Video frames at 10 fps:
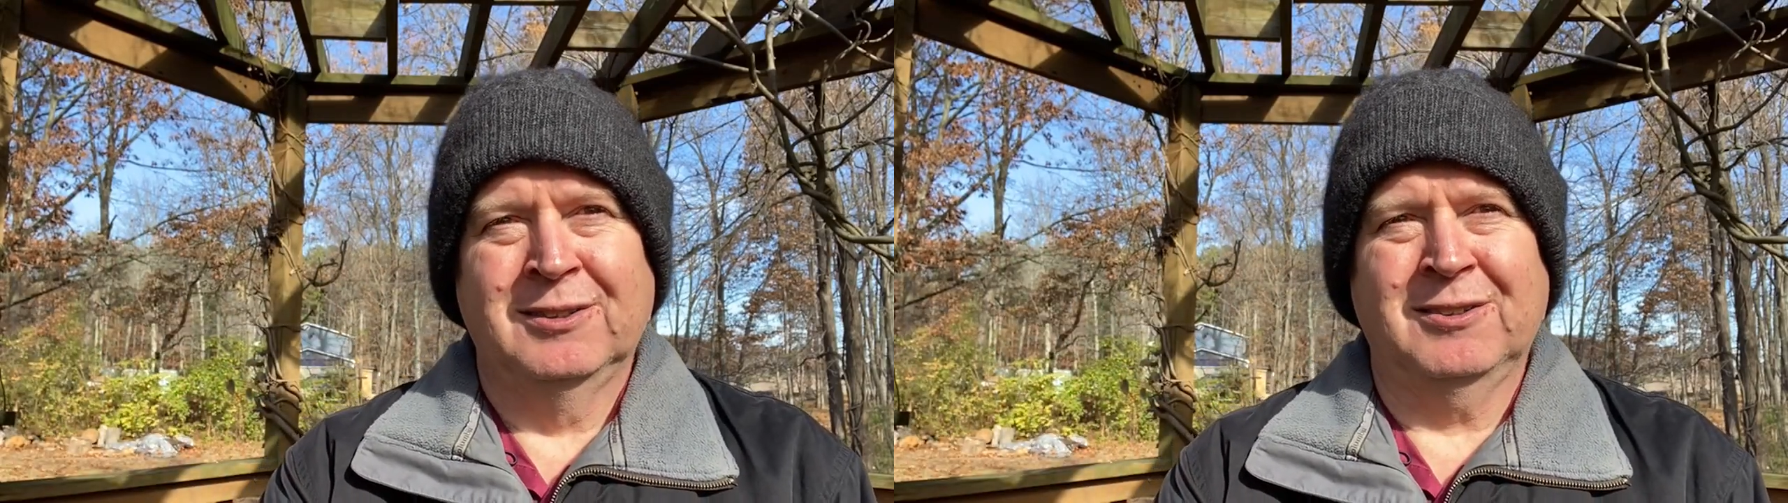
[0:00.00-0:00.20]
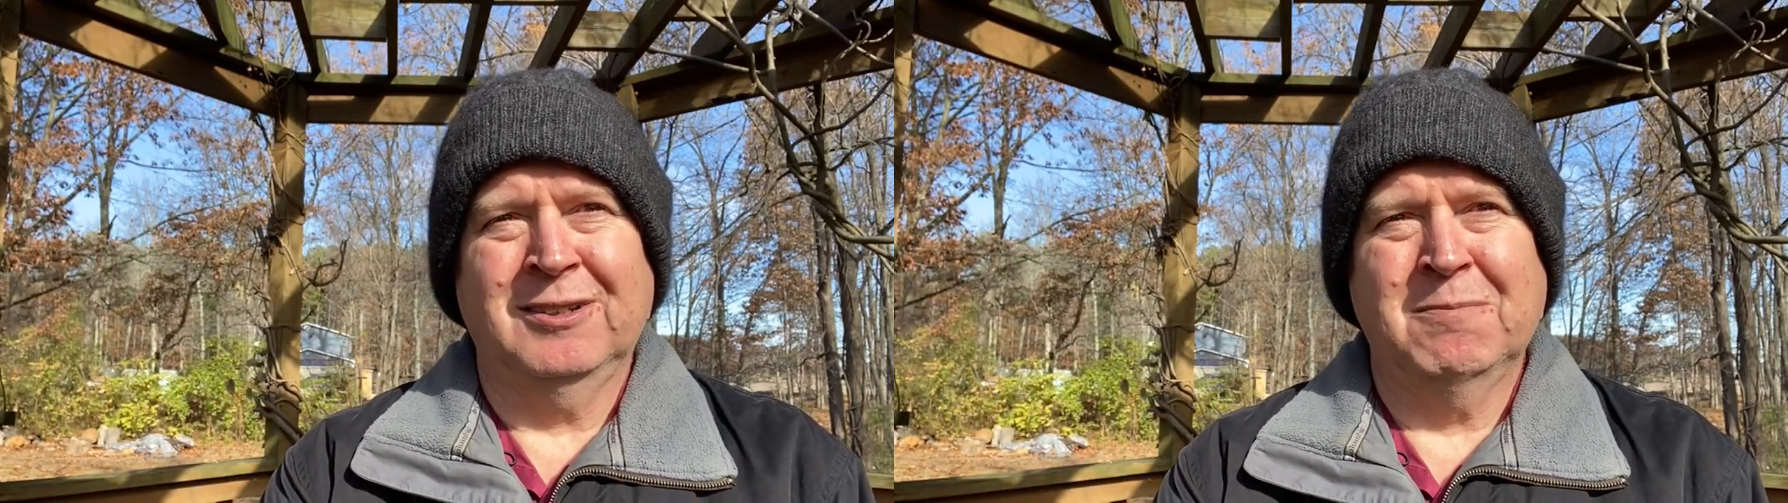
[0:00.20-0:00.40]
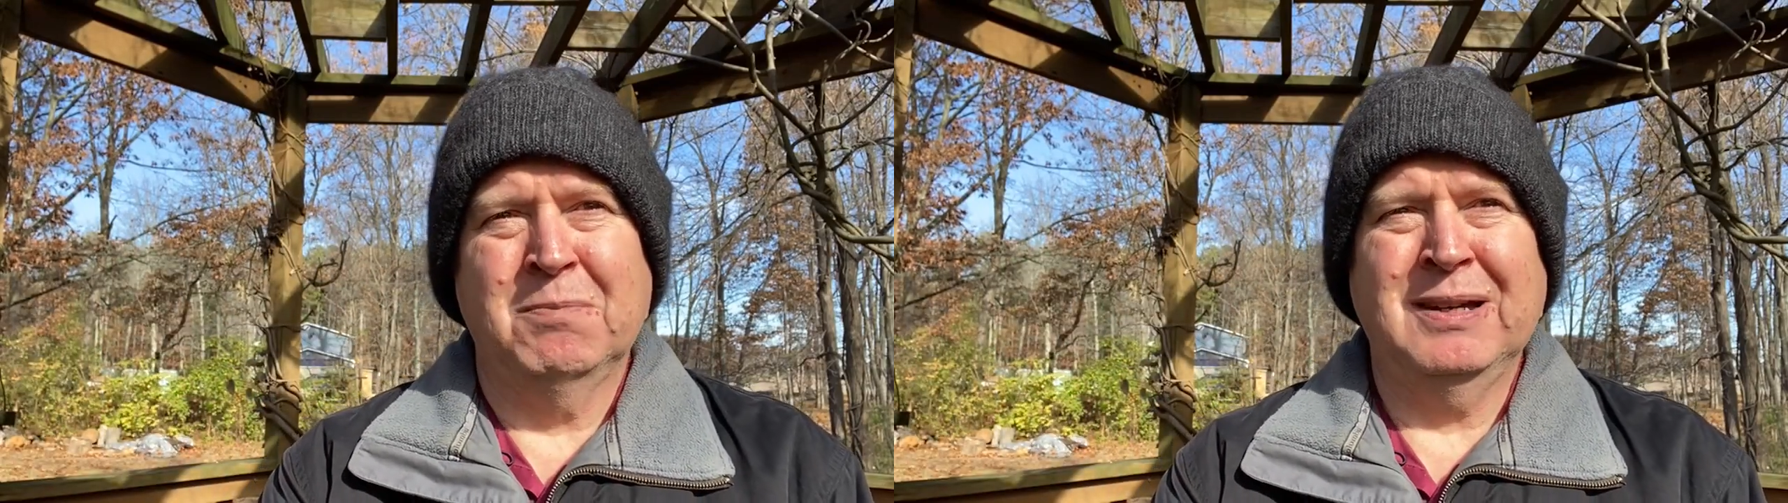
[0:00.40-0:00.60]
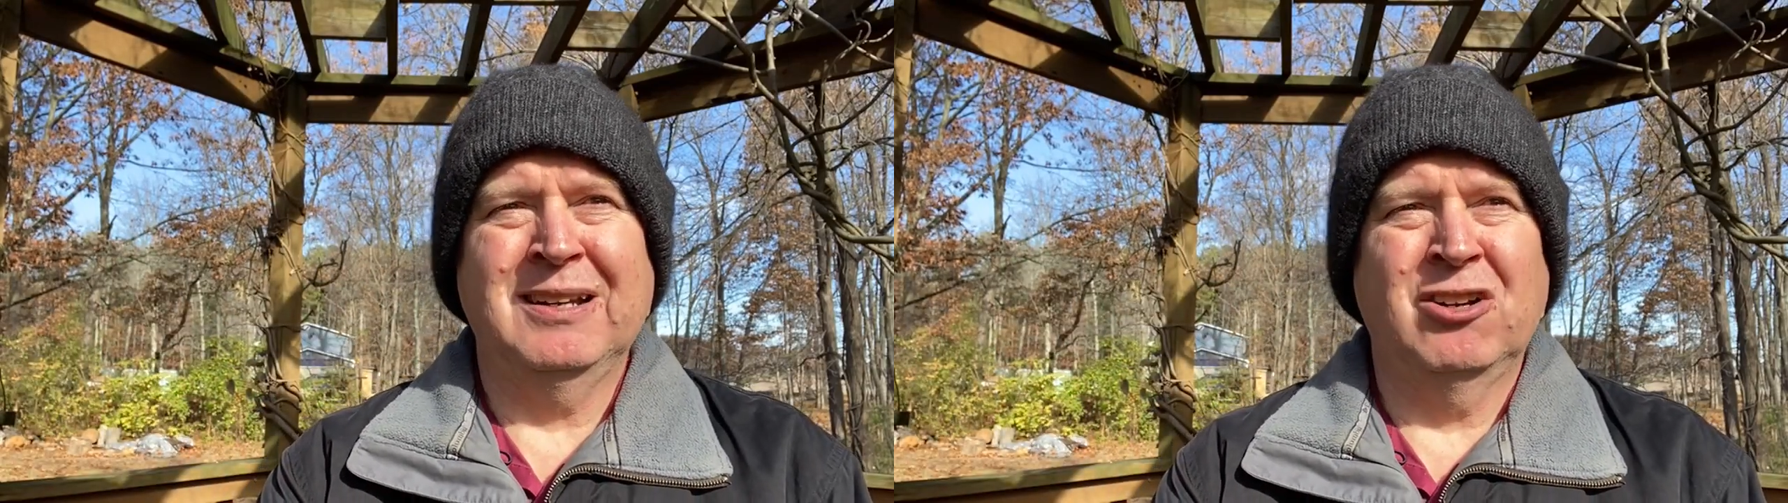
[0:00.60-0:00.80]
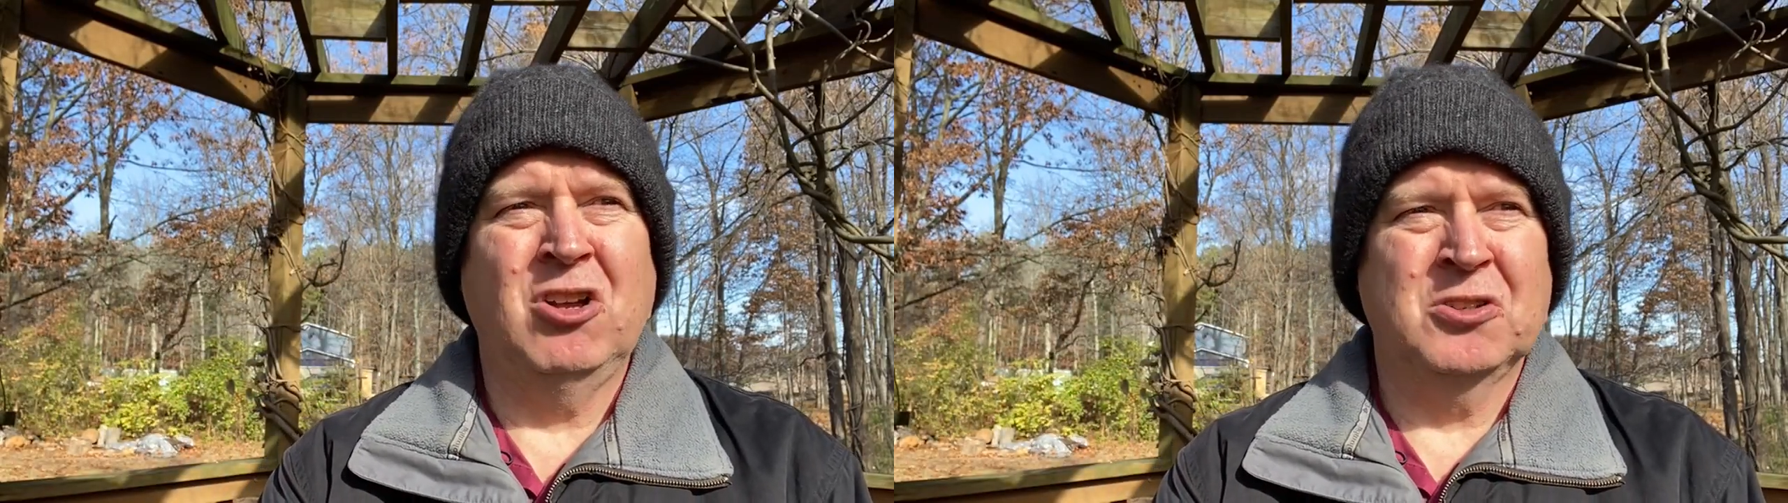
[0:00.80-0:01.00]
Okay? But
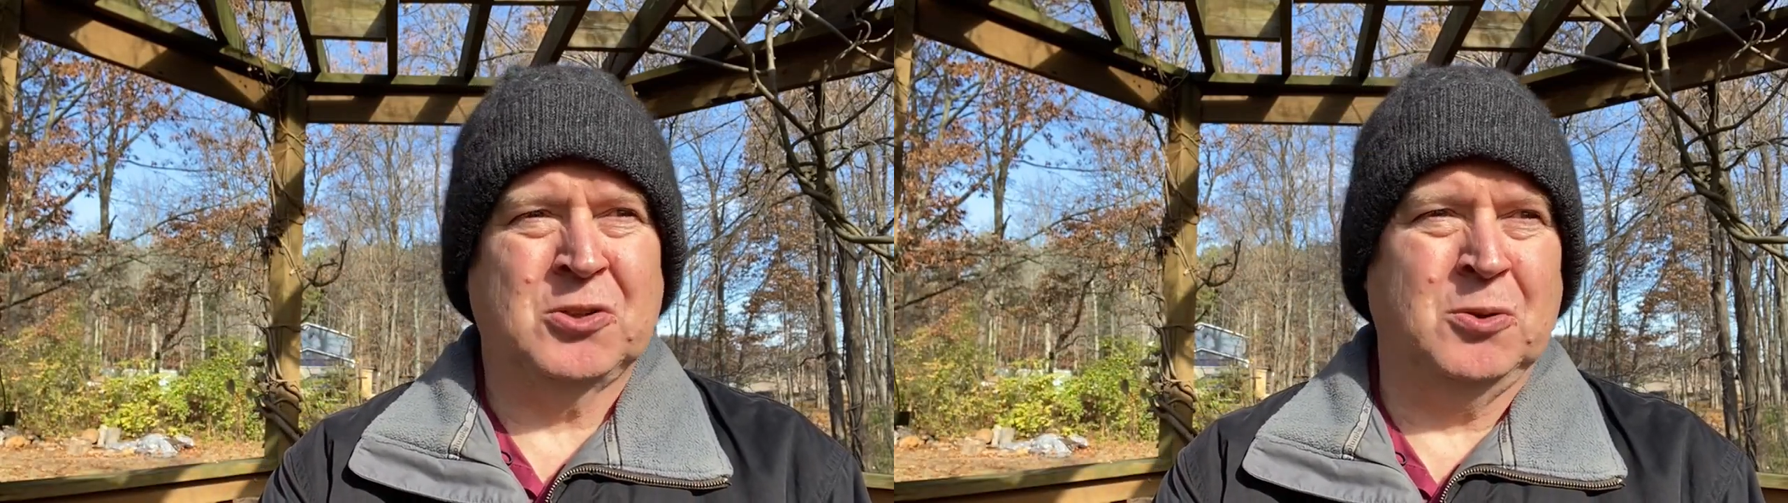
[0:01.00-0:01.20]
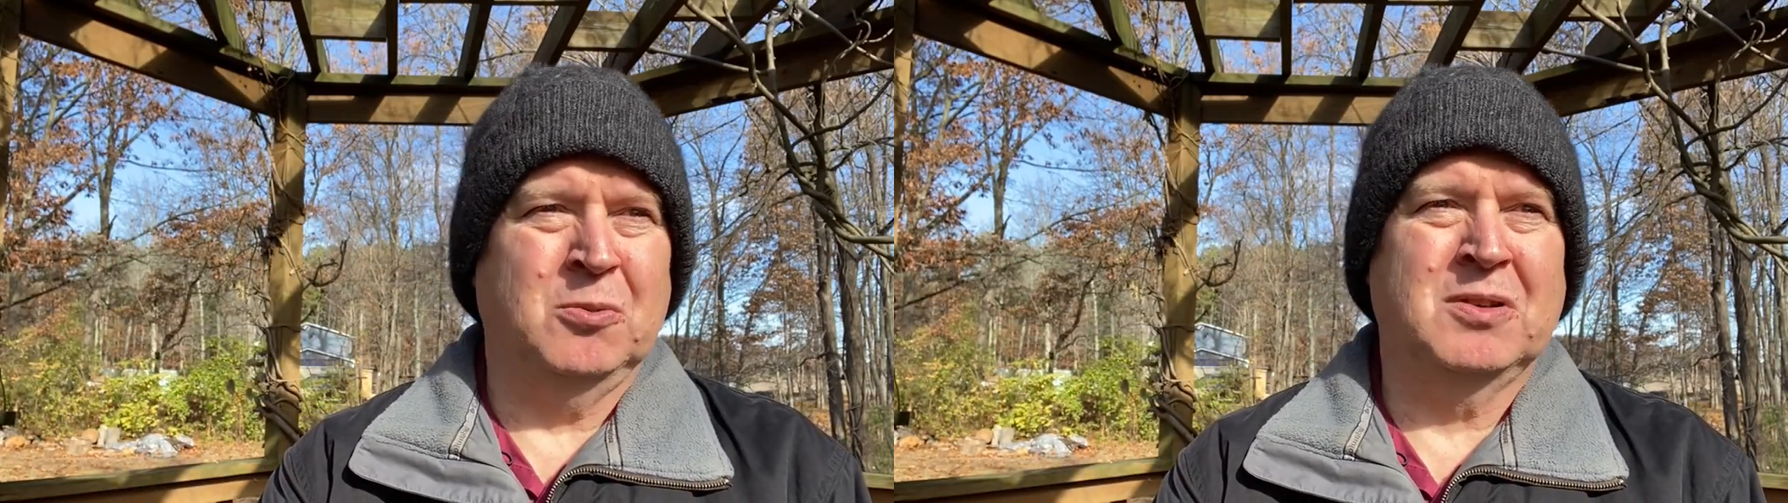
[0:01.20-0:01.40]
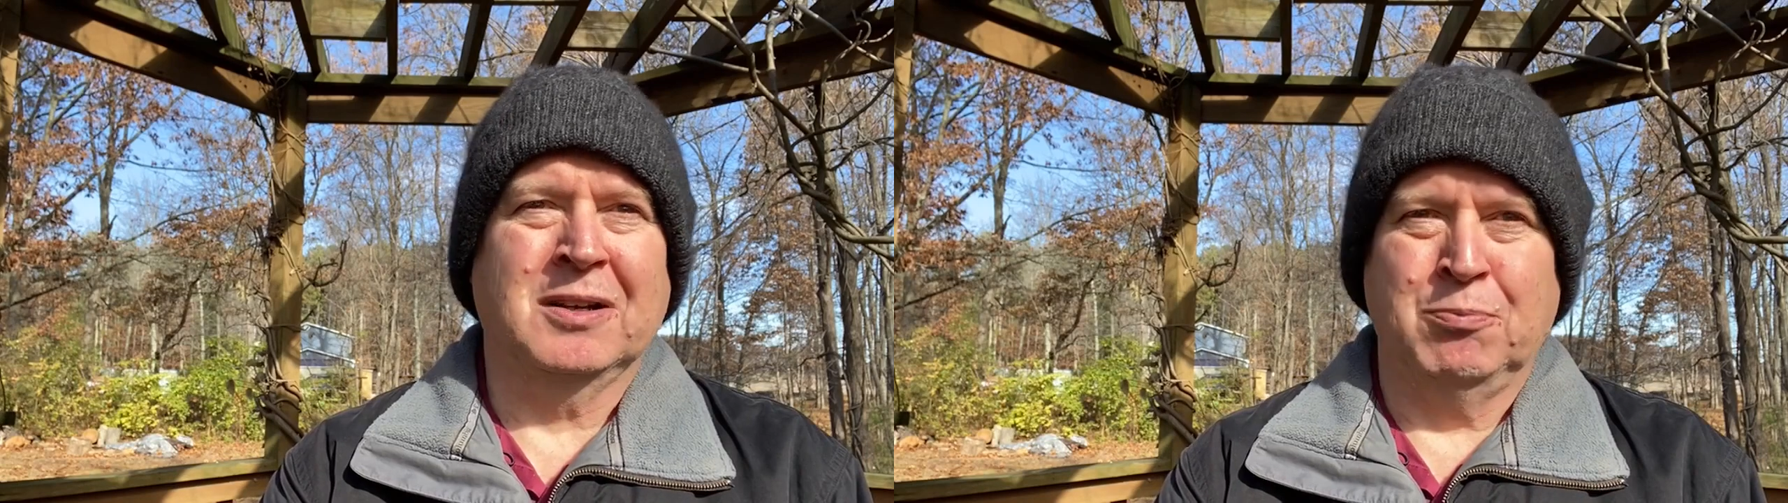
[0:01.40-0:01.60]
it also